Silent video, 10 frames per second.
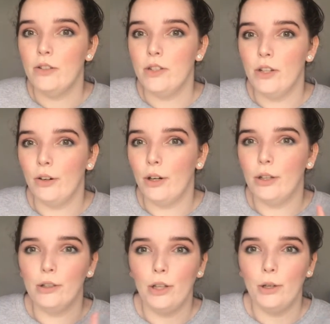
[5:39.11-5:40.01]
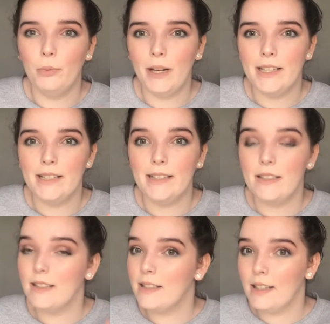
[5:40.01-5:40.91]
zero low
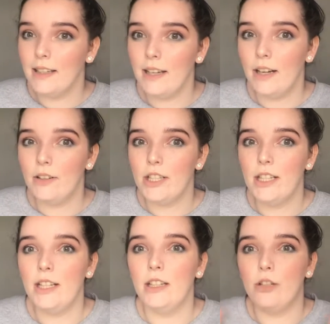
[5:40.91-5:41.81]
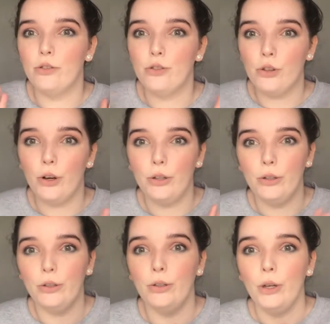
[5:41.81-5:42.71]
waste skincare routine and show
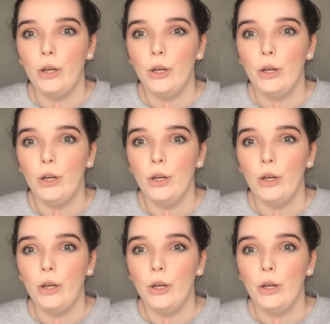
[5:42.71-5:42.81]
you